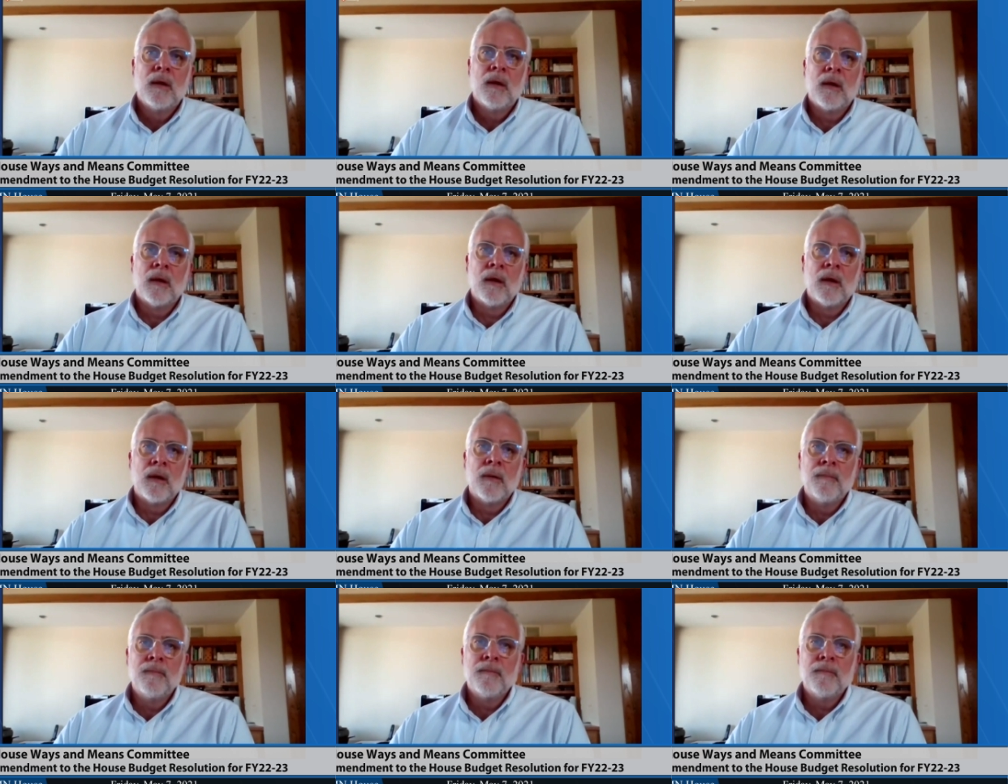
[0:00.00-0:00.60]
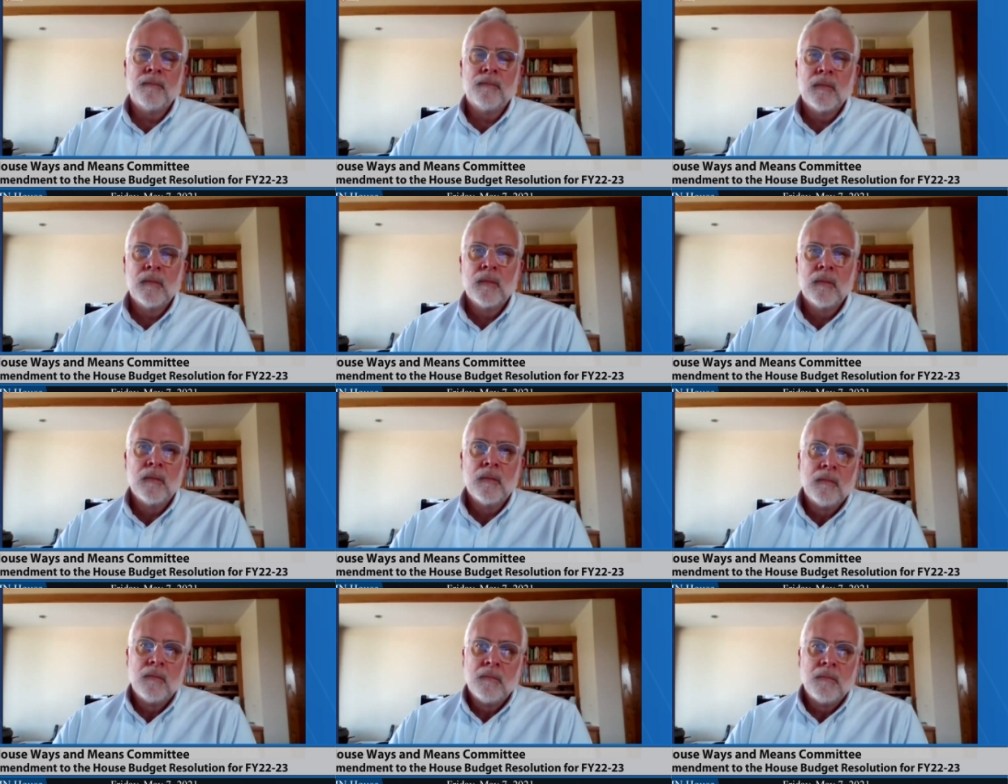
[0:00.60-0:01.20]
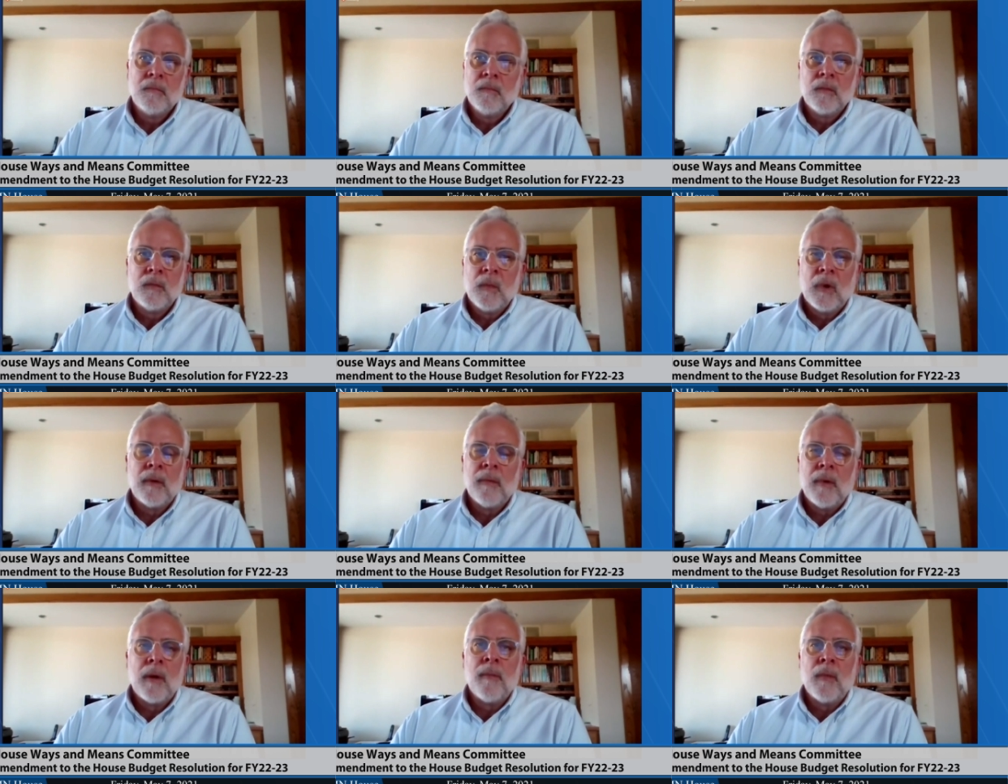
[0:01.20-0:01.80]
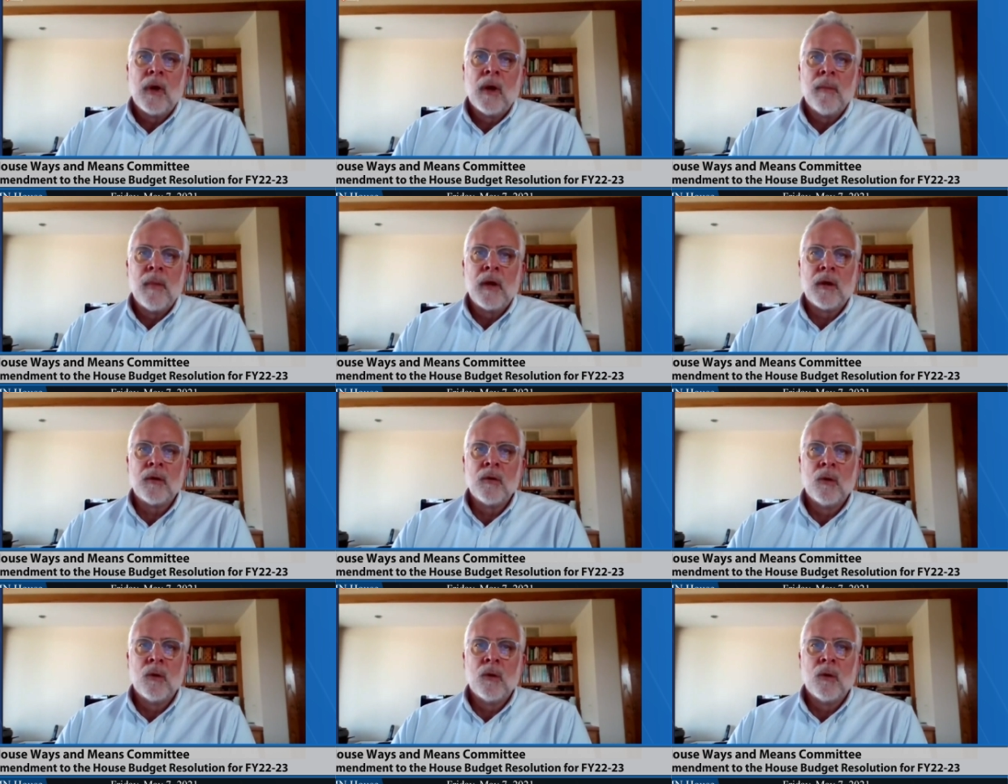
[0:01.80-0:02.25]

I make